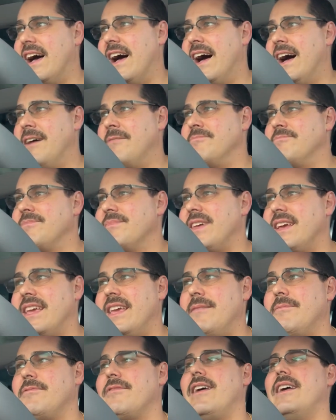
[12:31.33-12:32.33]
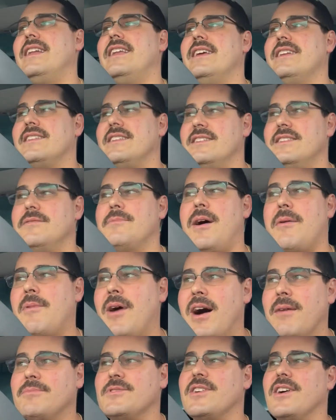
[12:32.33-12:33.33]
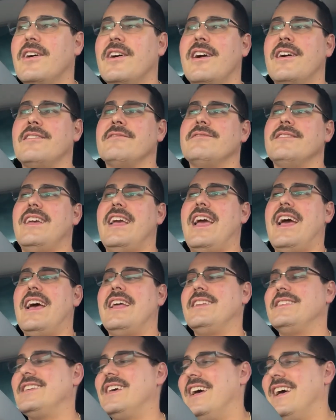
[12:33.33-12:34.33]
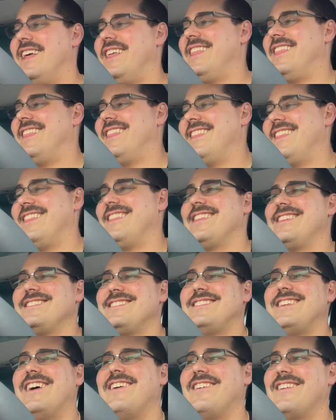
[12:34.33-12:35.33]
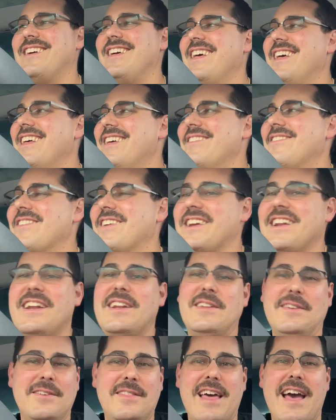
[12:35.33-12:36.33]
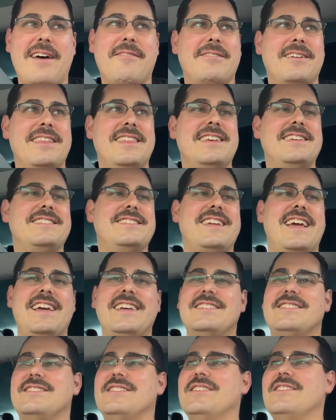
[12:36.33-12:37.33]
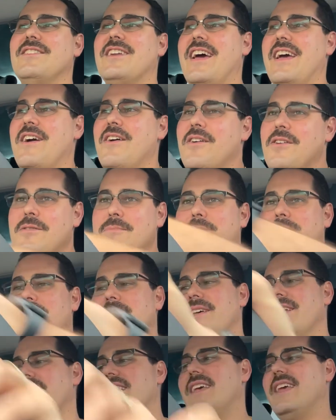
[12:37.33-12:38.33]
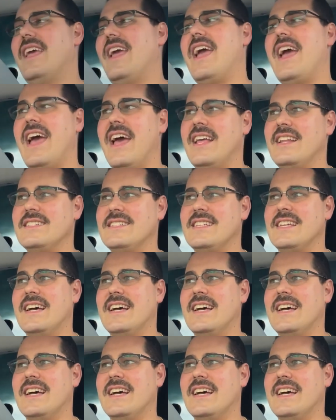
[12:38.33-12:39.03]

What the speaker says: I keep threatening to do my mom's car, and so we're gonna do that one of these days soon, I hope. And